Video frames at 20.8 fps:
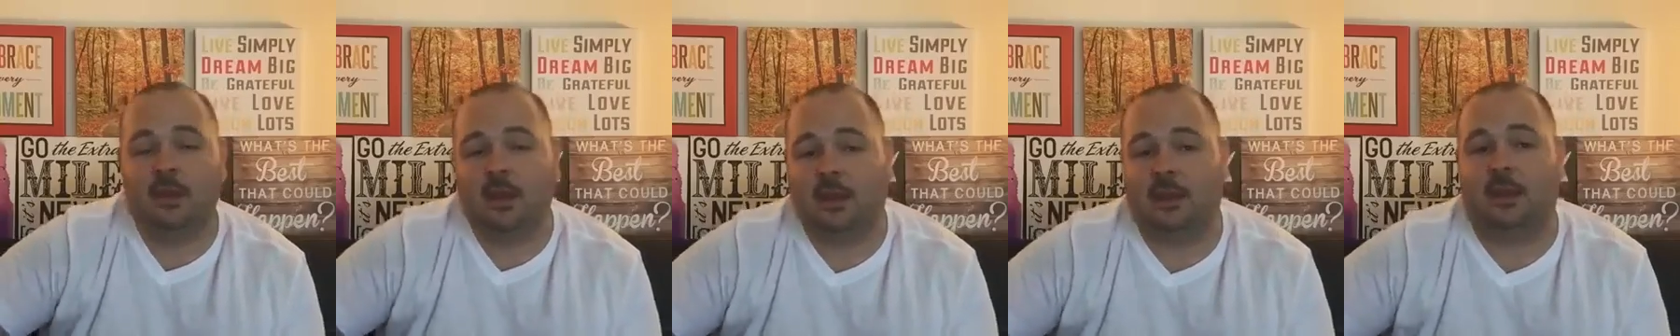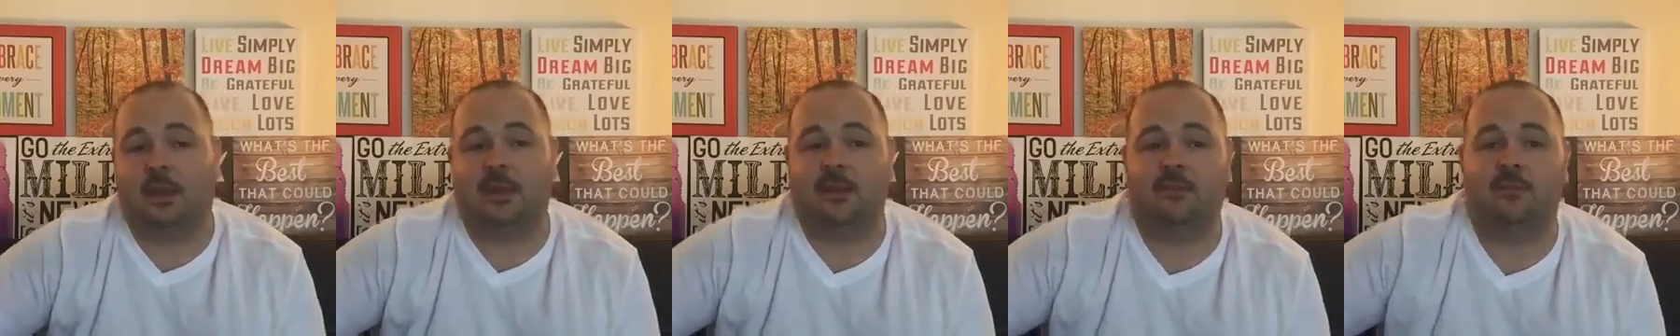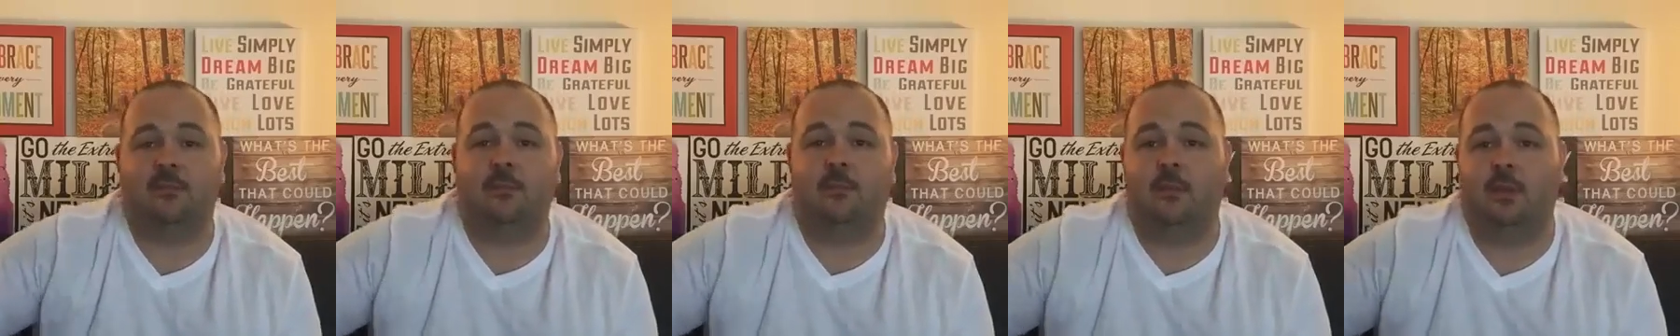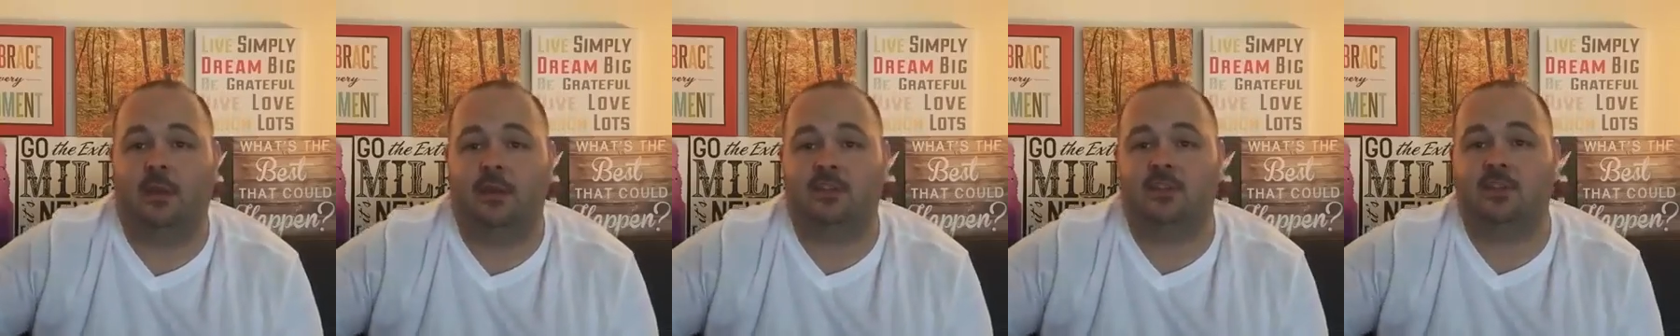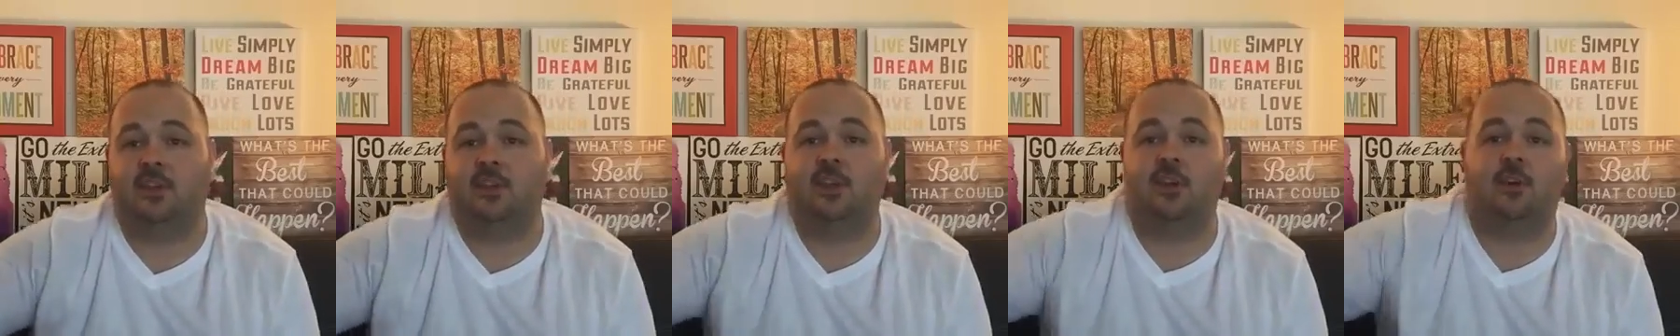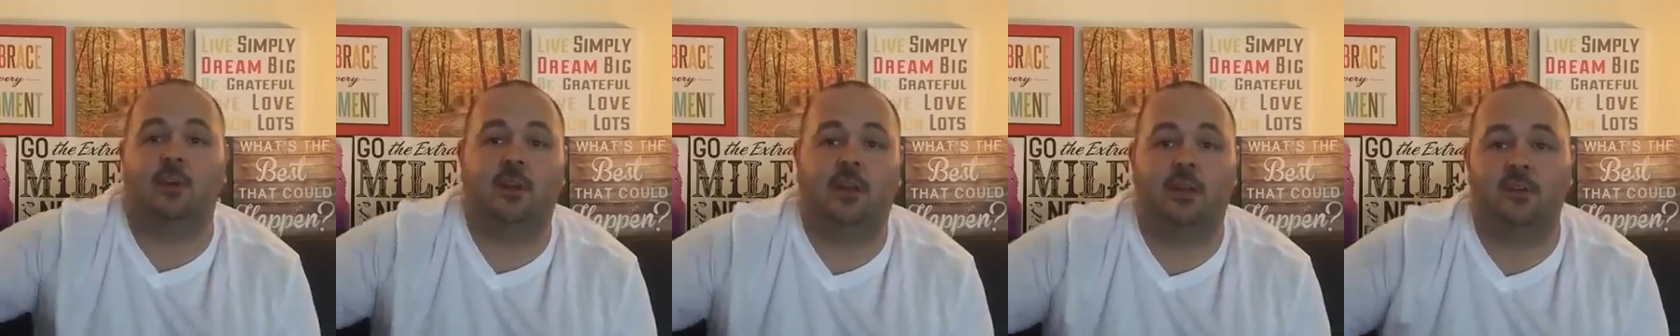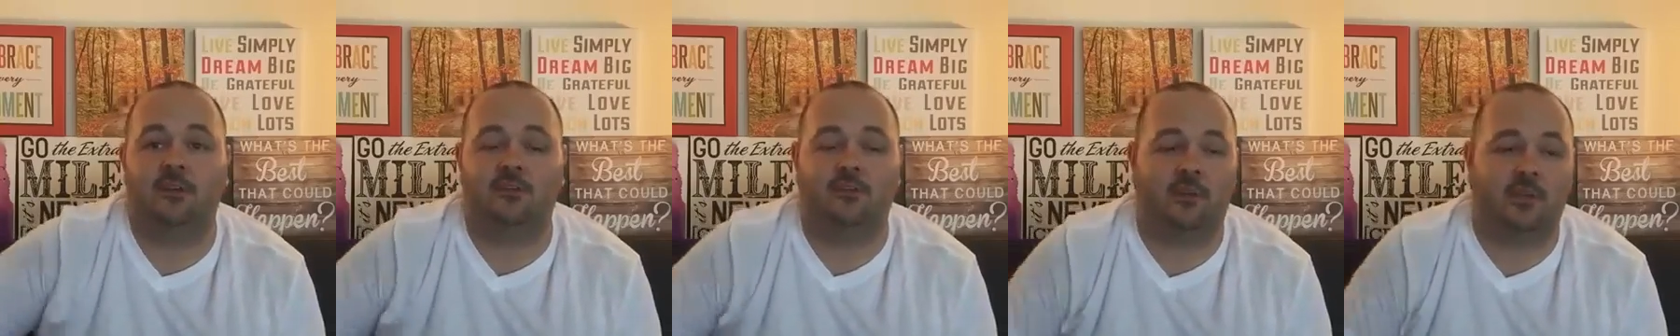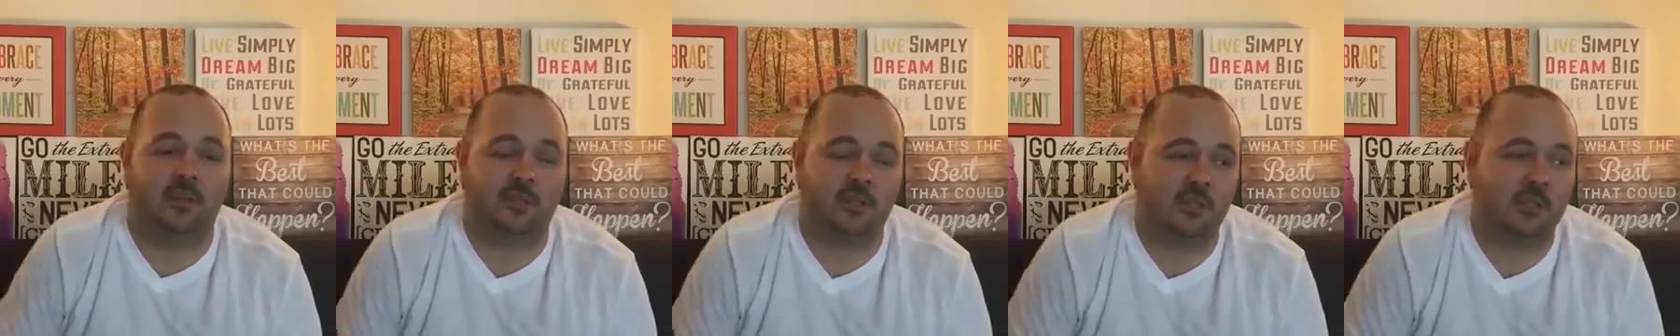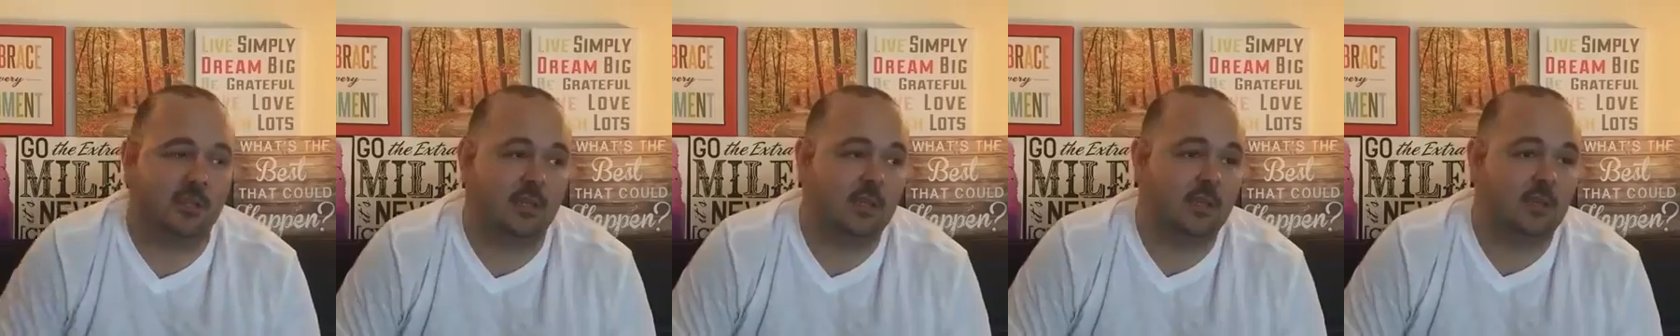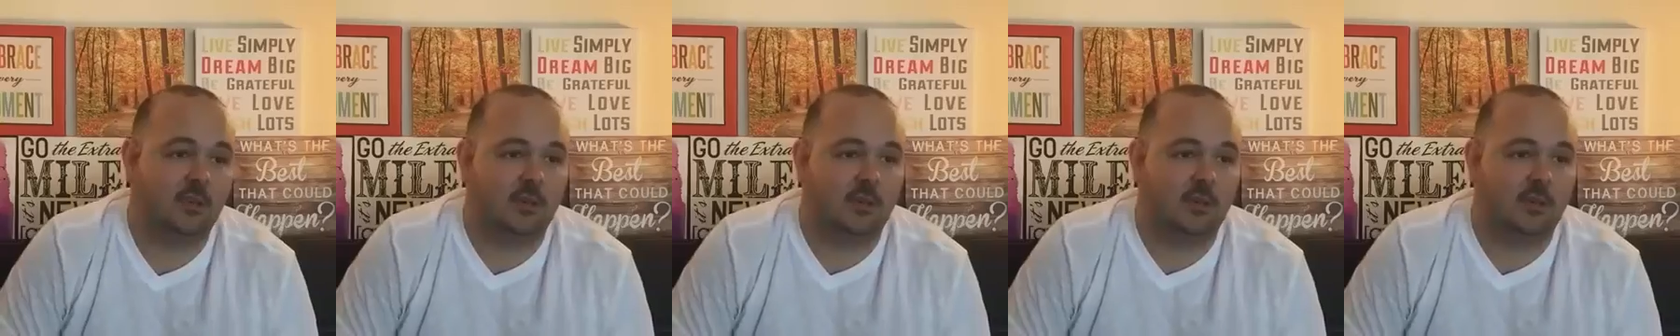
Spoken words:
and I give him a security interest.